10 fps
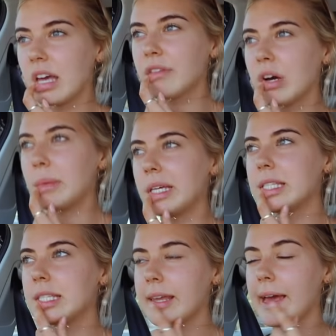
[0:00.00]
I've got my
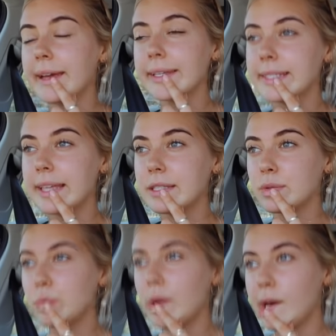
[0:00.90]
snacks as
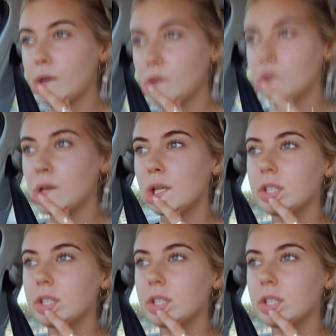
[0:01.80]
well.